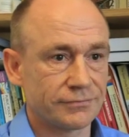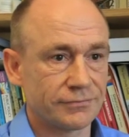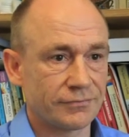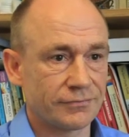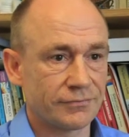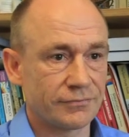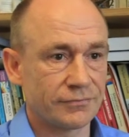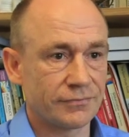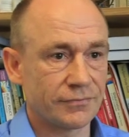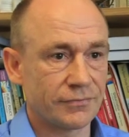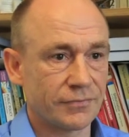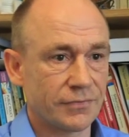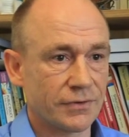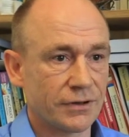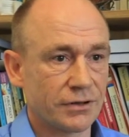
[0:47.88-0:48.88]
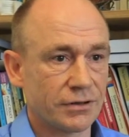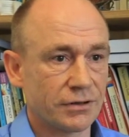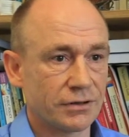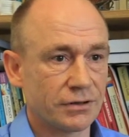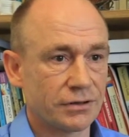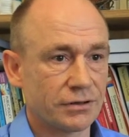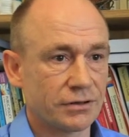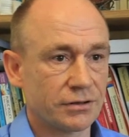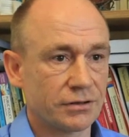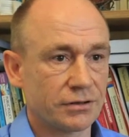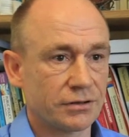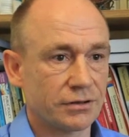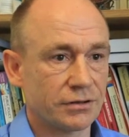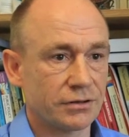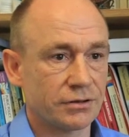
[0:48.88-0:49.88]
Why is the social model
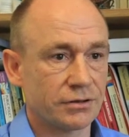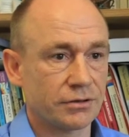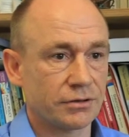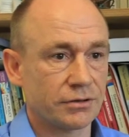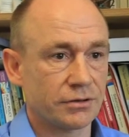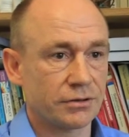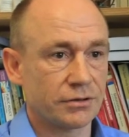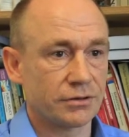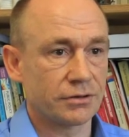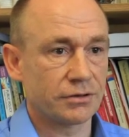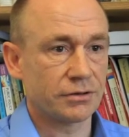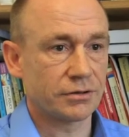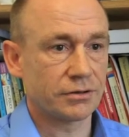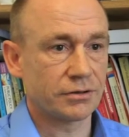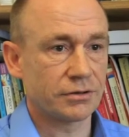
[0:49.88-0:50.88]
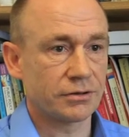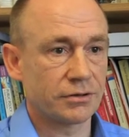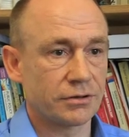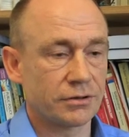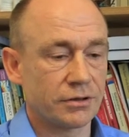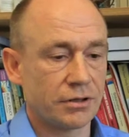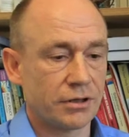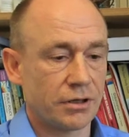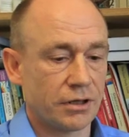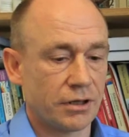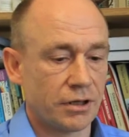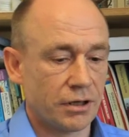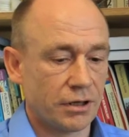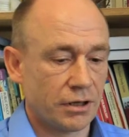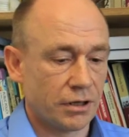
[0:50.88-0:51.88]
of disability important?
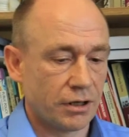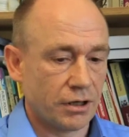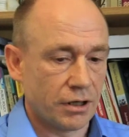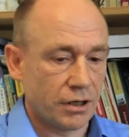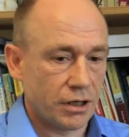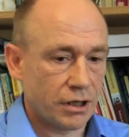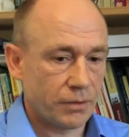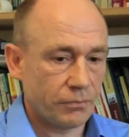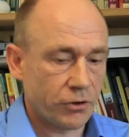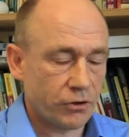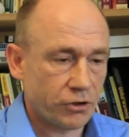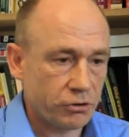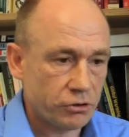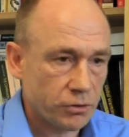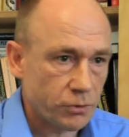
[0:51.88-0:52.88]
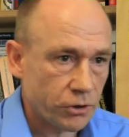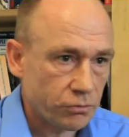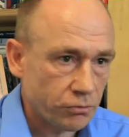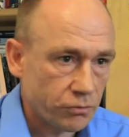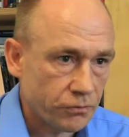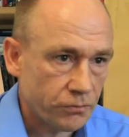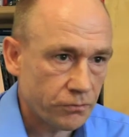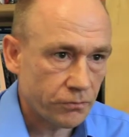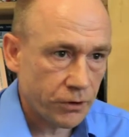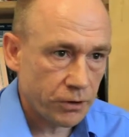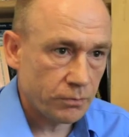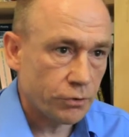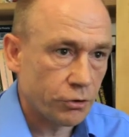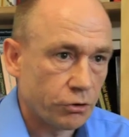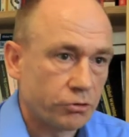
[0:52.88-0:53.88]
Um, the social model is very
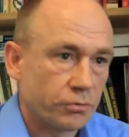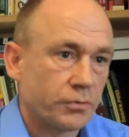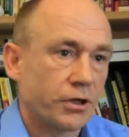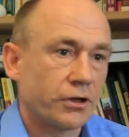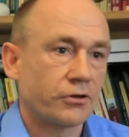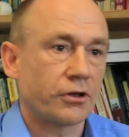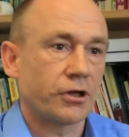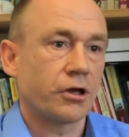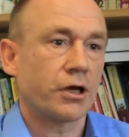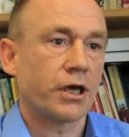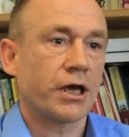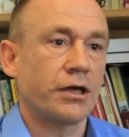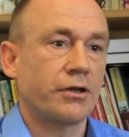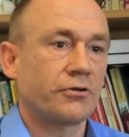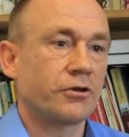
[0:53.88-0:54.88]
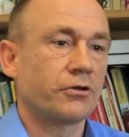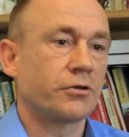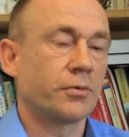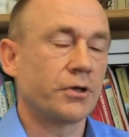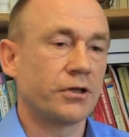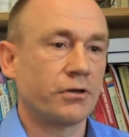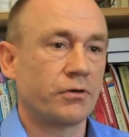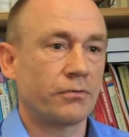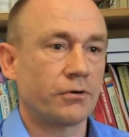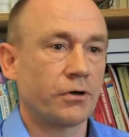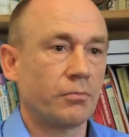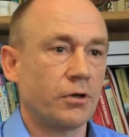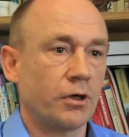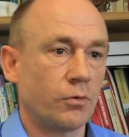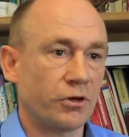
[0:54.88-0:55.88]
important because it locates disability
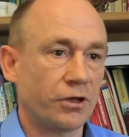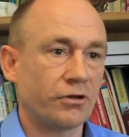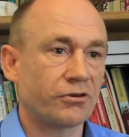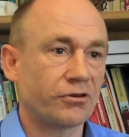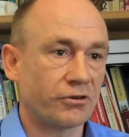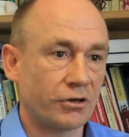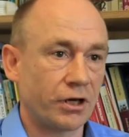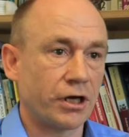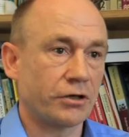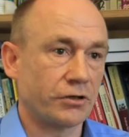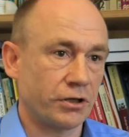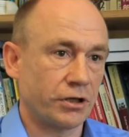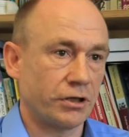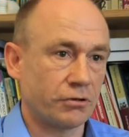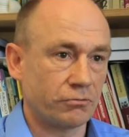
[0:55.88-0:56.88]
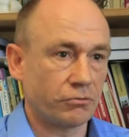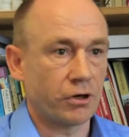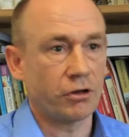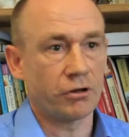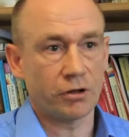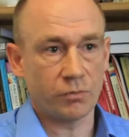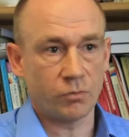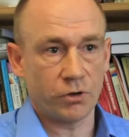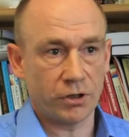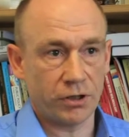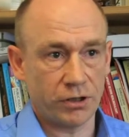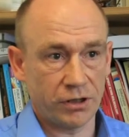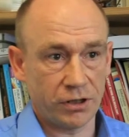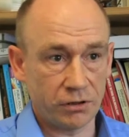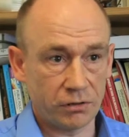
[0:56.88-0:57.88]
firmly within society rather than
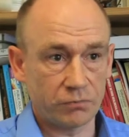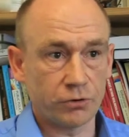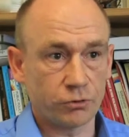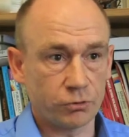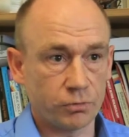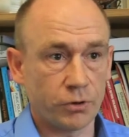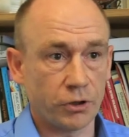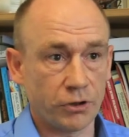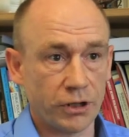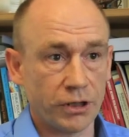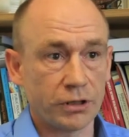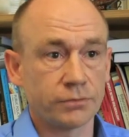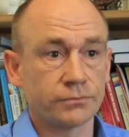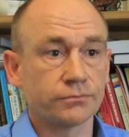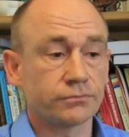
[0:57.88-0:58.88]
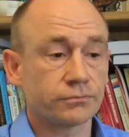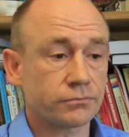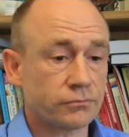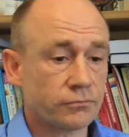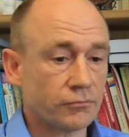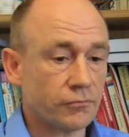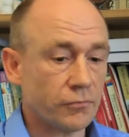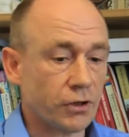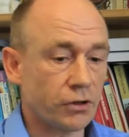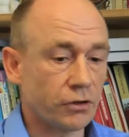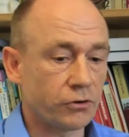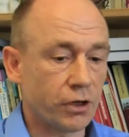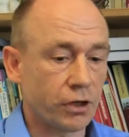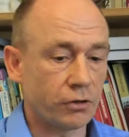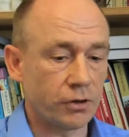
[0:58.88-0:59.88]
within the individual body.
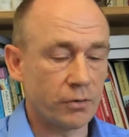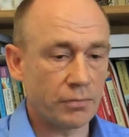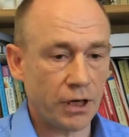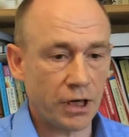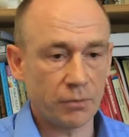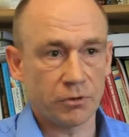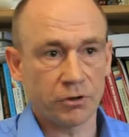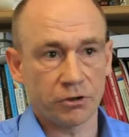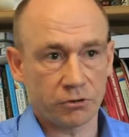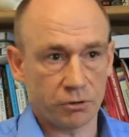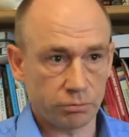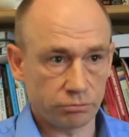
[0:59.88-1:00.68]
So impairment is a